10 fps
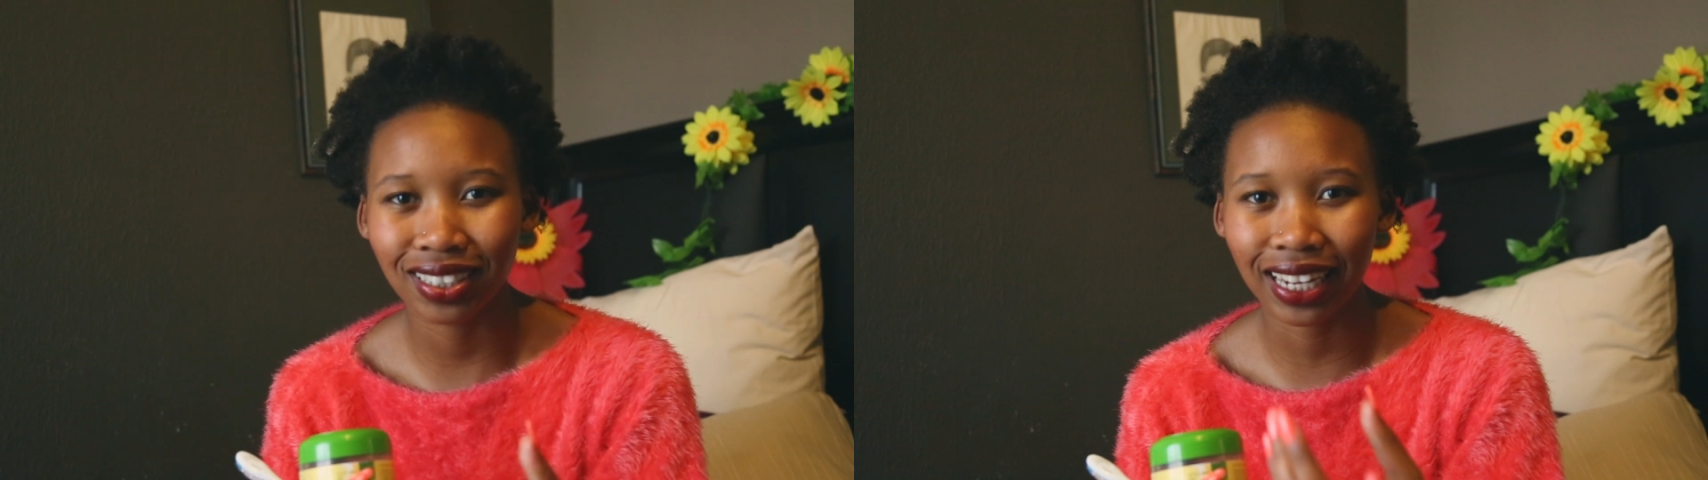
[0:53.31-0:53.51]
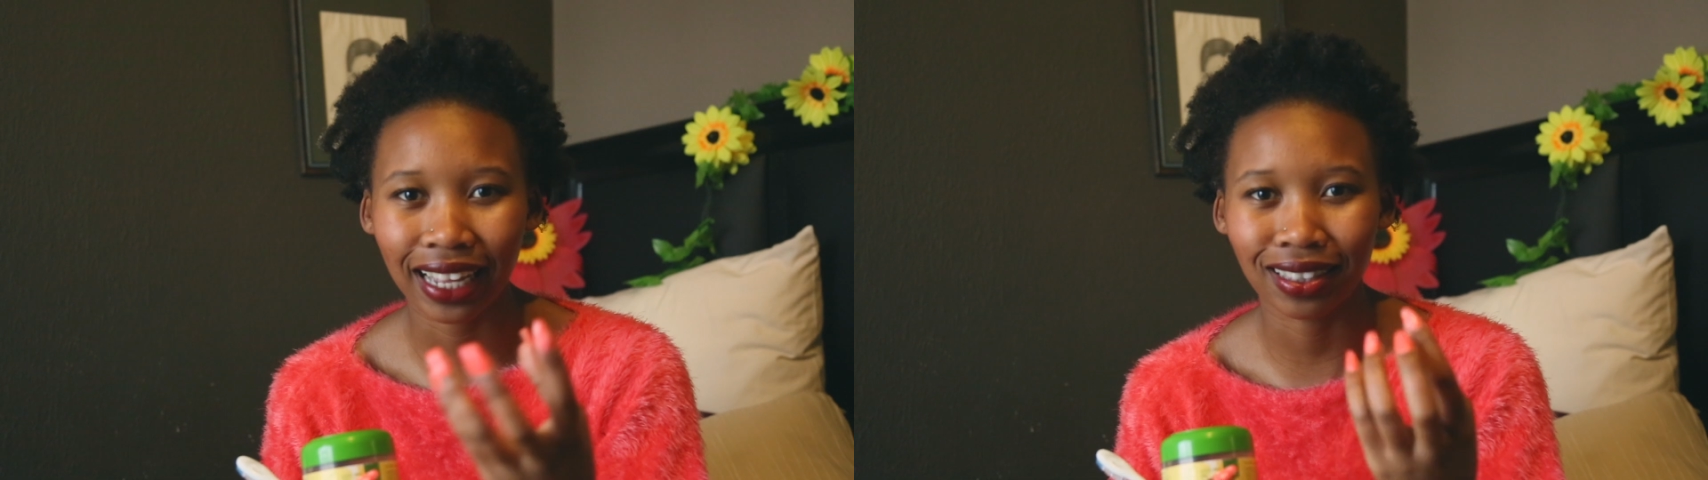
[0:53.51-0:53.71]

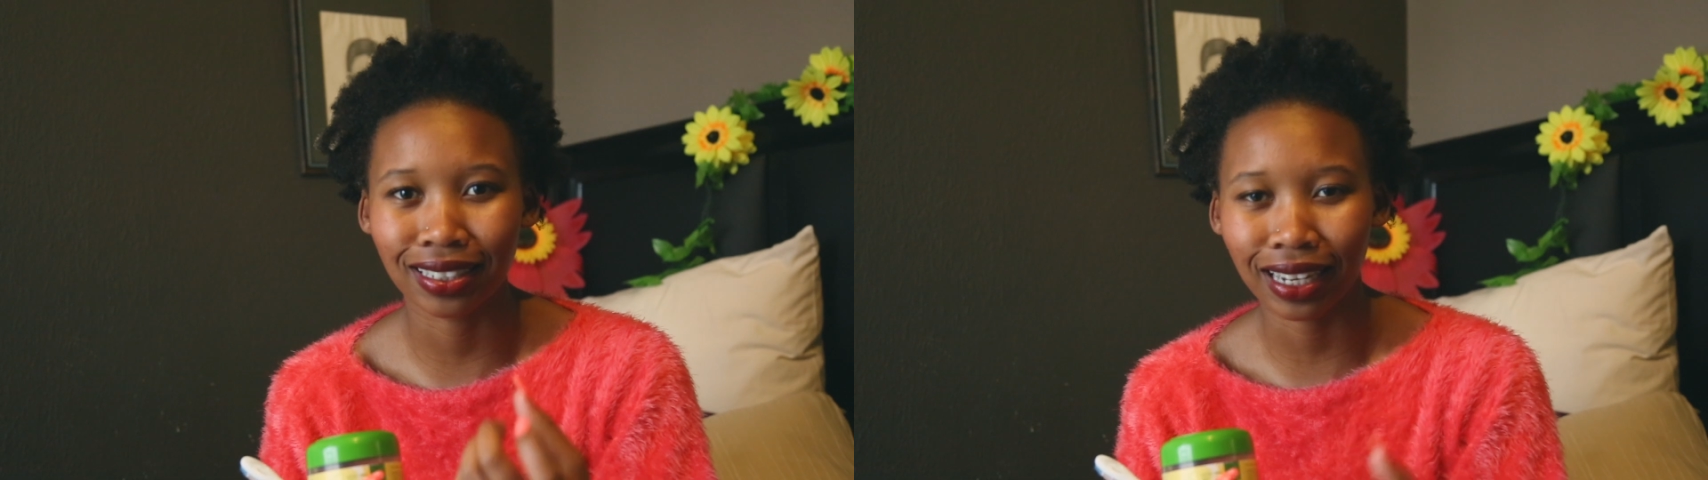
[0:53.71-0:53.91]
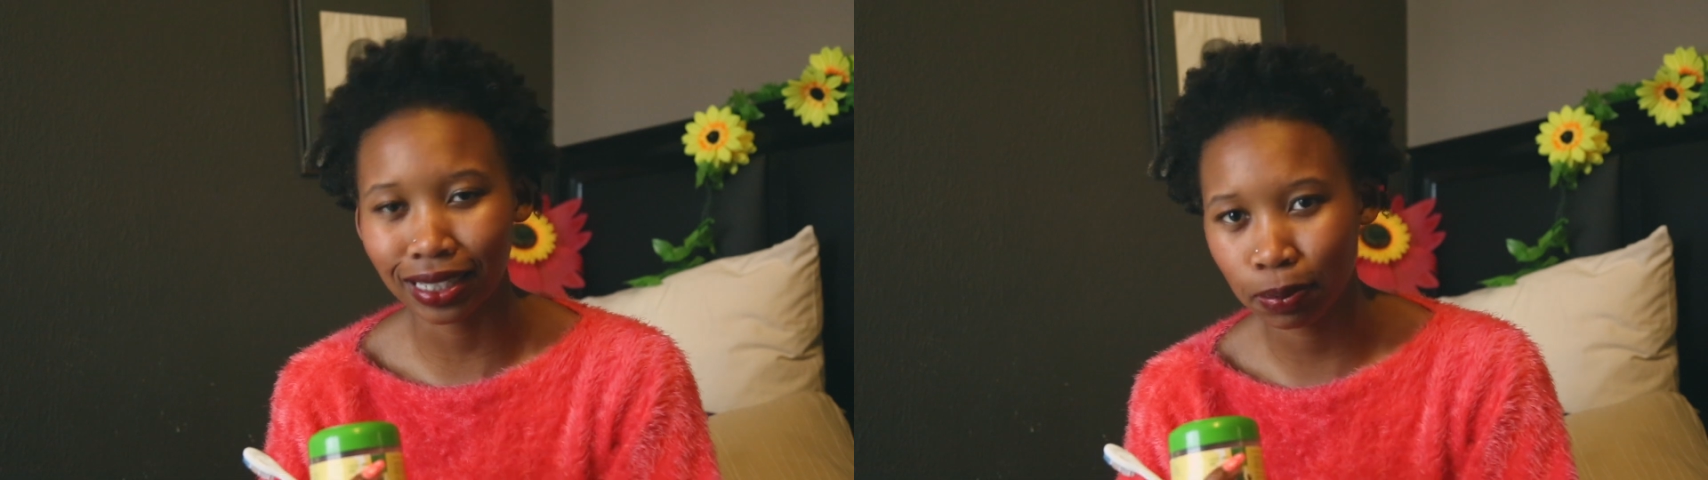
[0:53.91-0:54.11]
like the
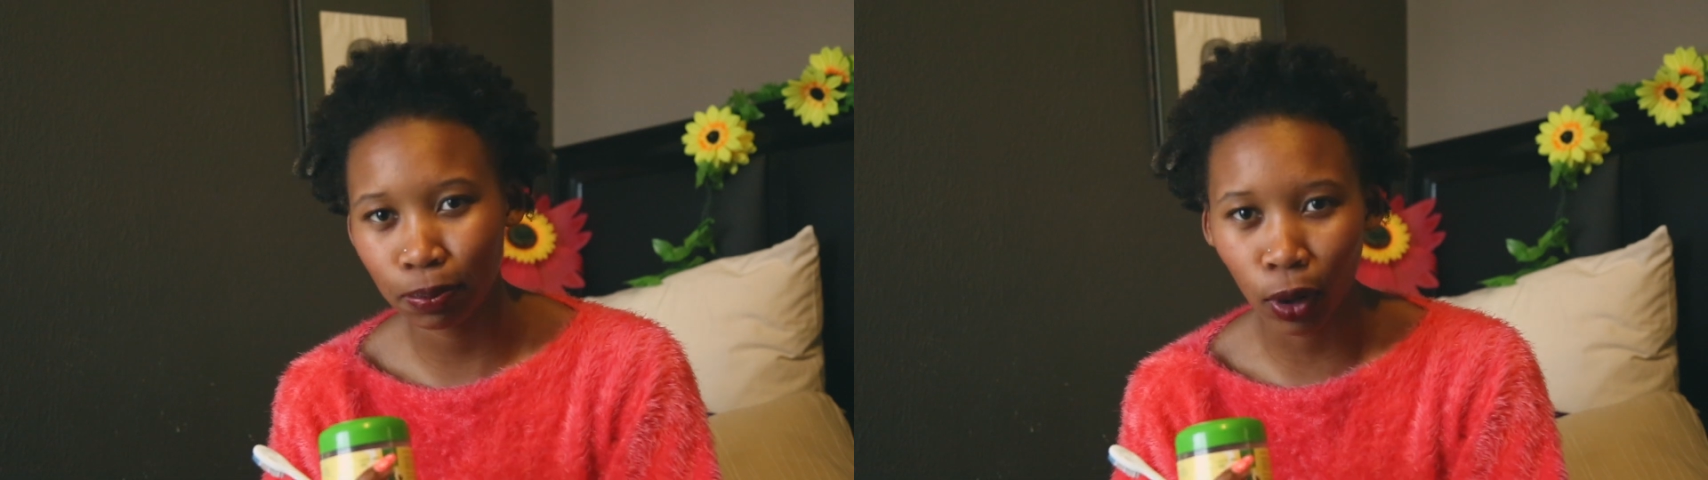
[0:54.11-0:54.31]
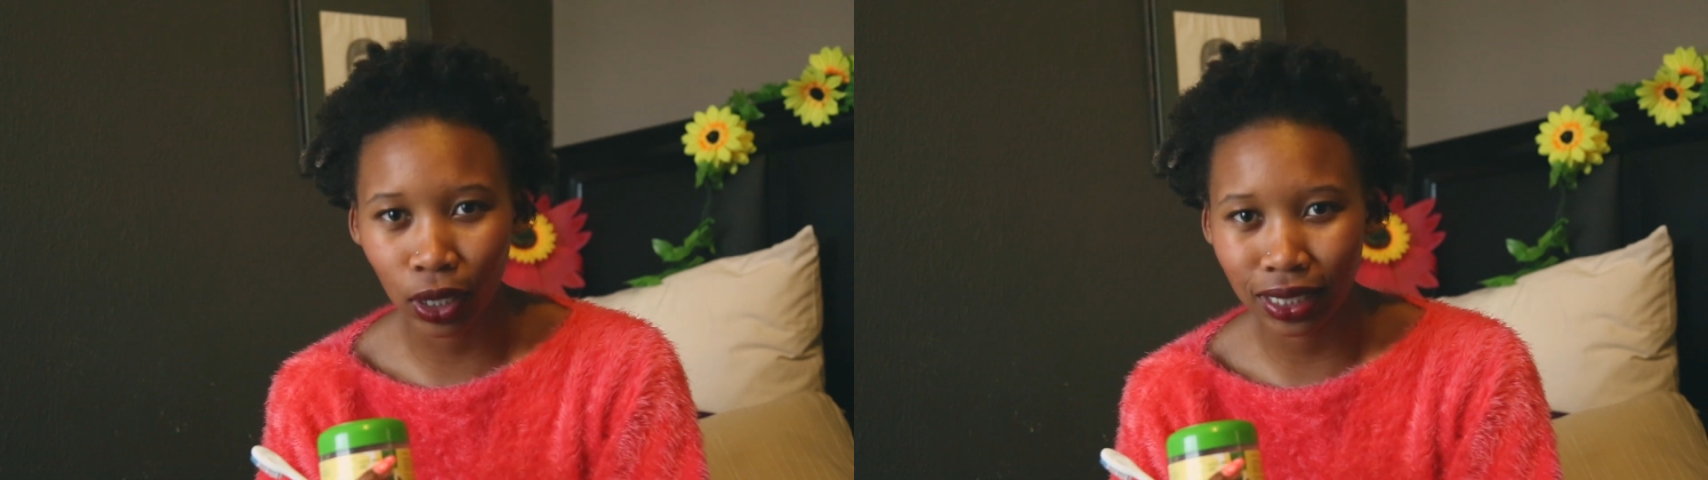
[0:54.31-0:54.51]
dust
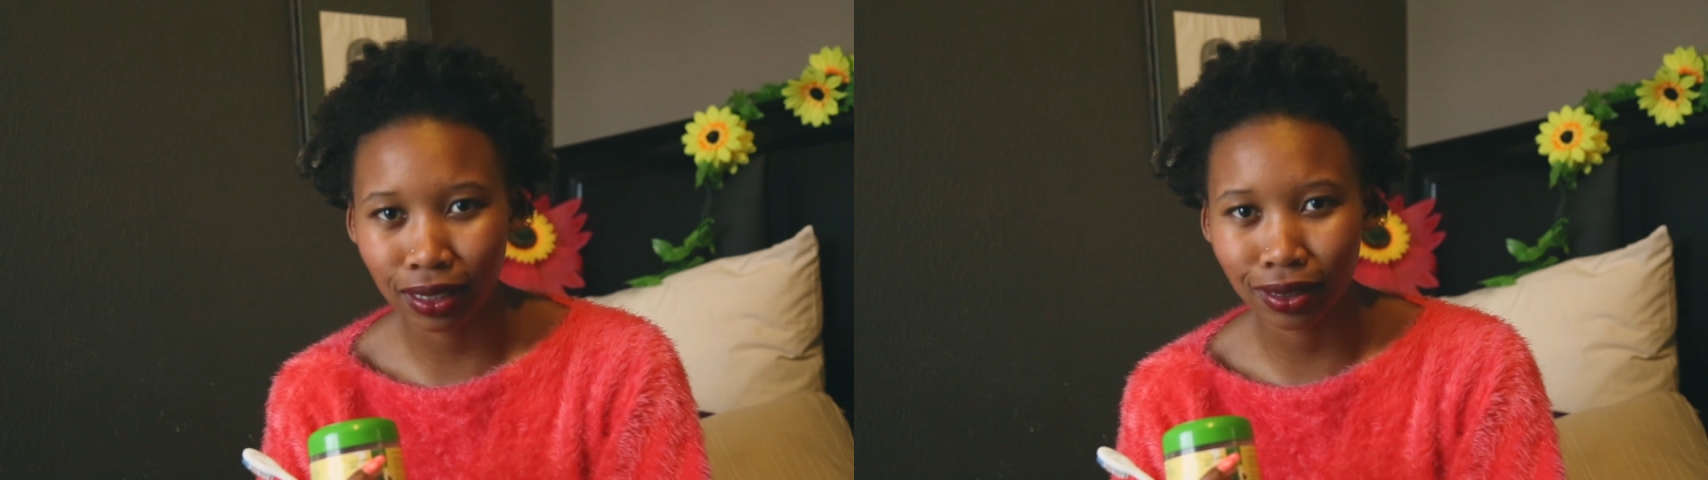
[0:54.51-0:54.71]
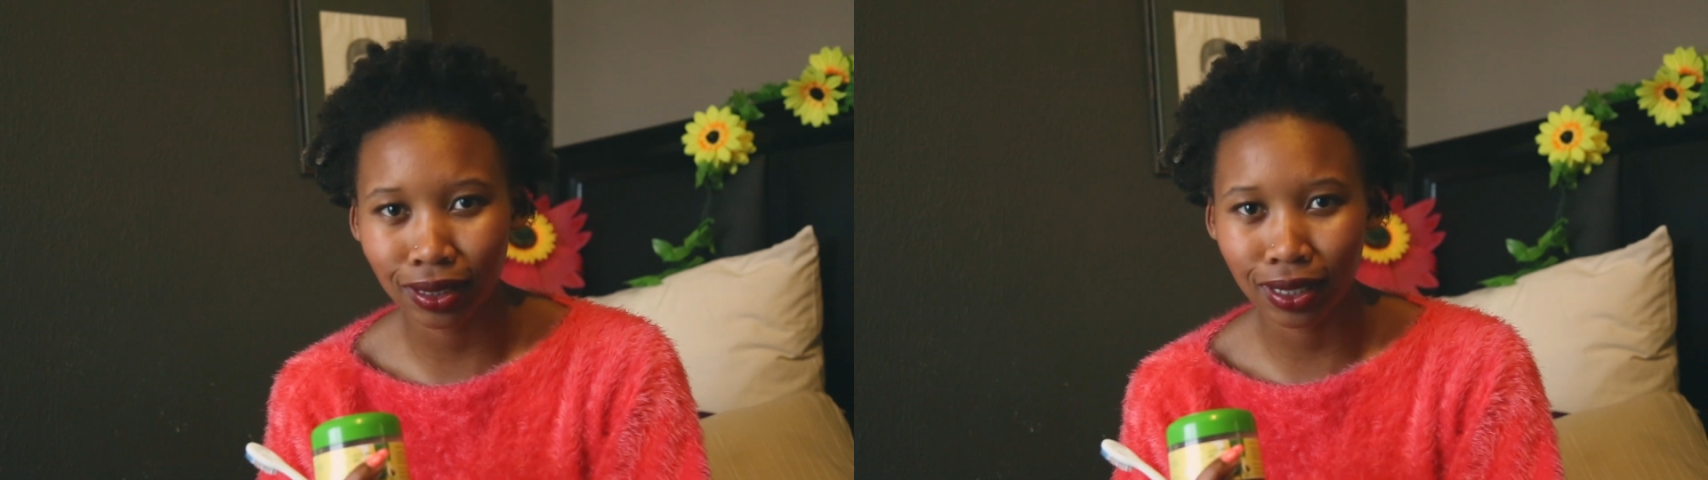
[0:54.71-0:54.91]

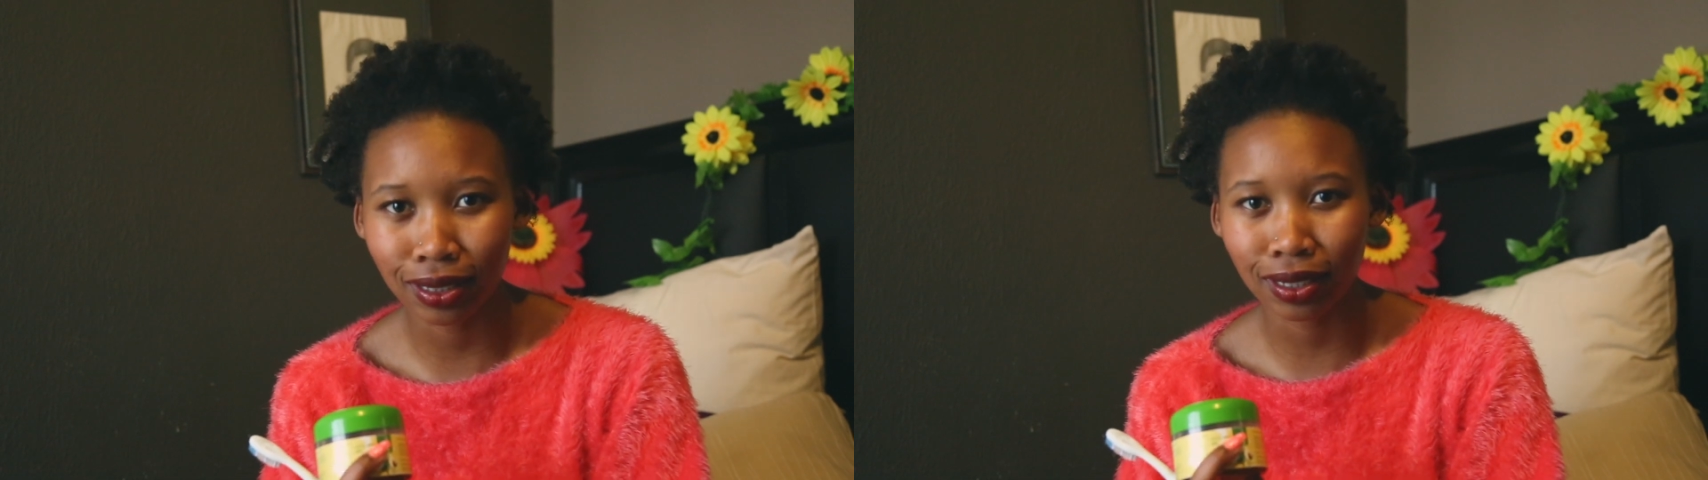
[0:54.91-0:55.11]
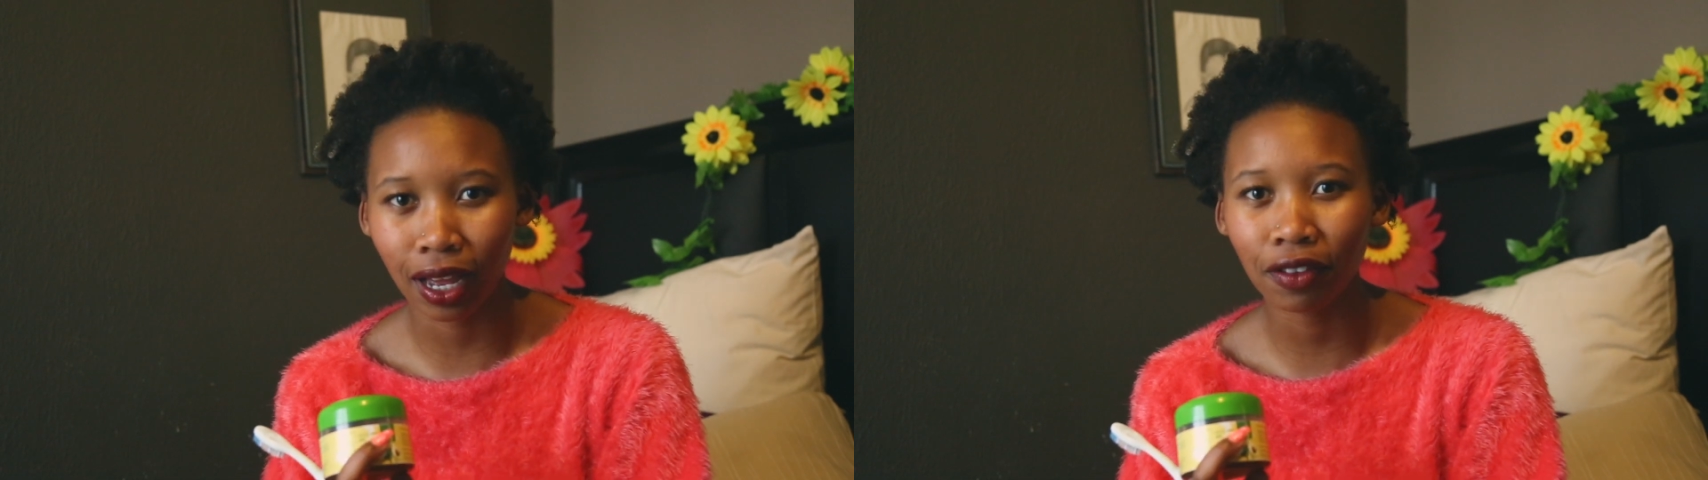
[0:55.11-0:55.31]
particles
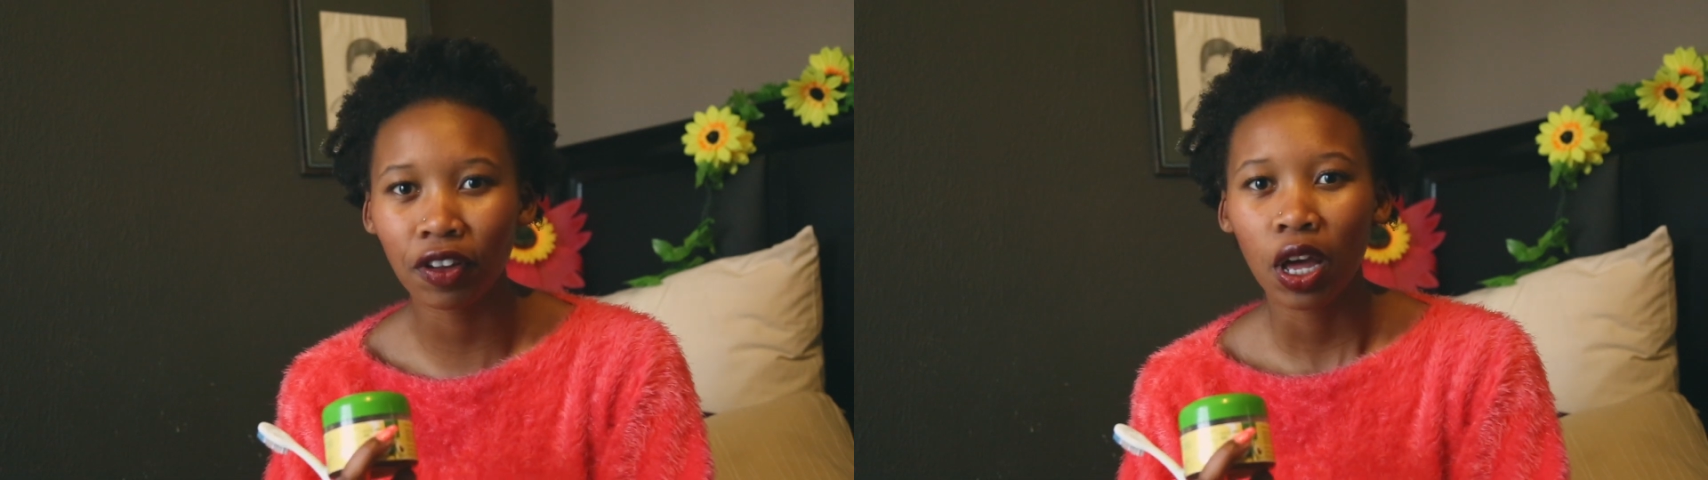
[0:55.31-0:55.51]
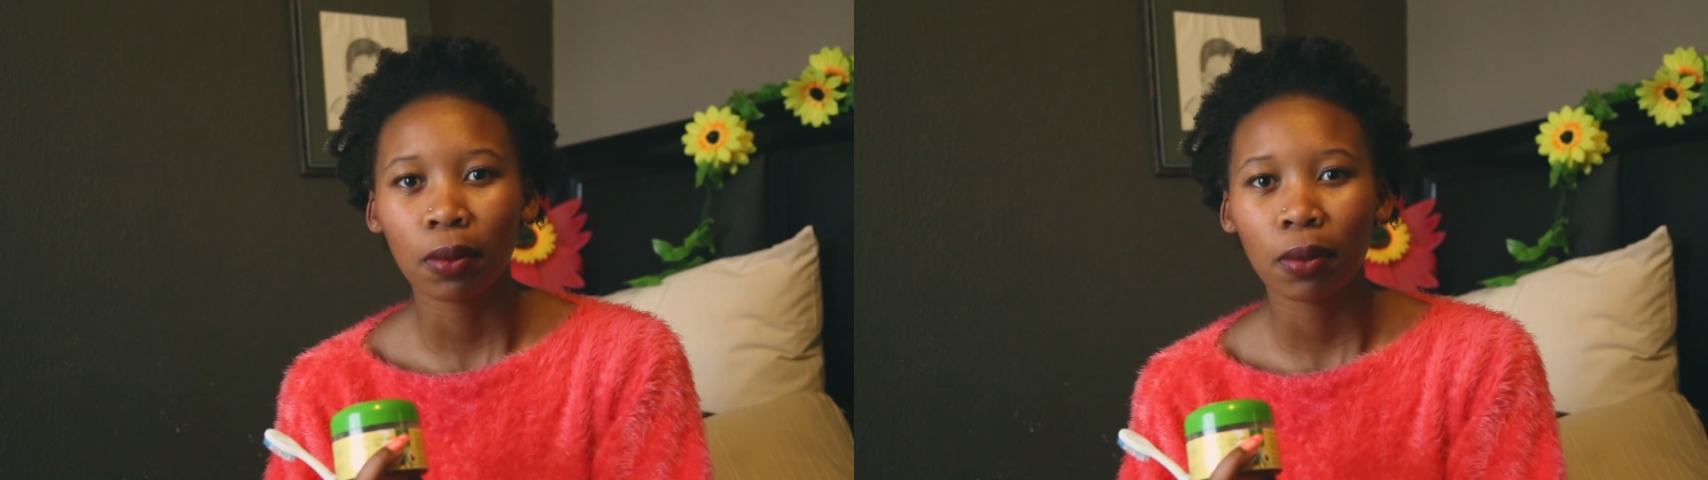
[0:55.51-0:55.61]
and stuff,